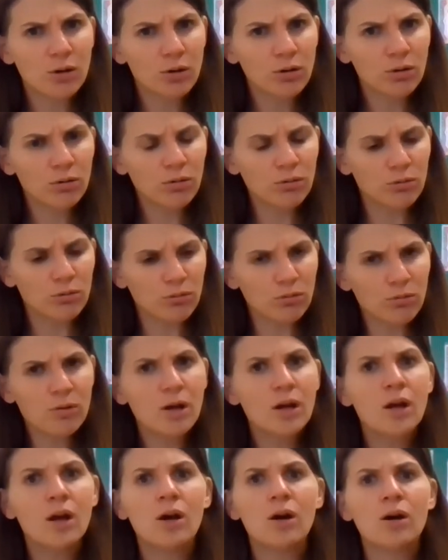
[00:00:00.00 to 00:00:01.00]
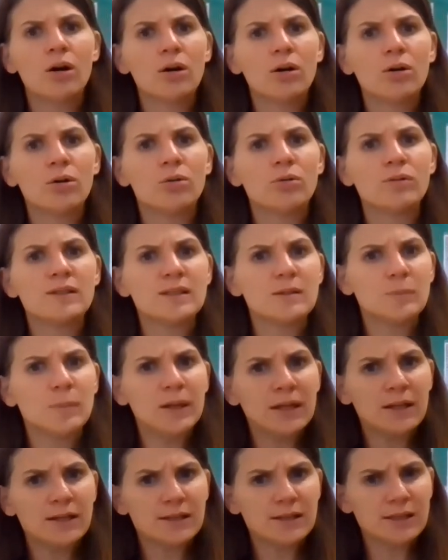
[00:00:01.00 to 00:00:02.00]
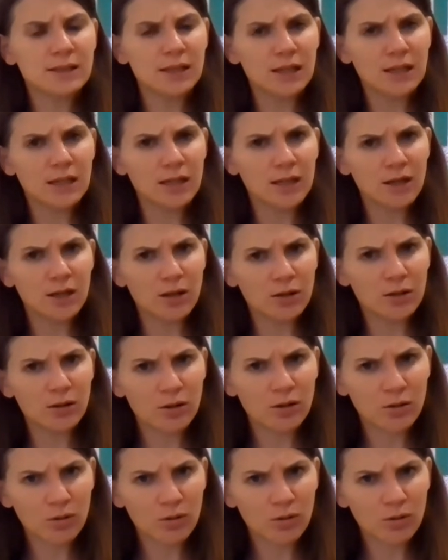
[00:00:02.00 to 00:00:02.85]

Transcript: Who who speaks in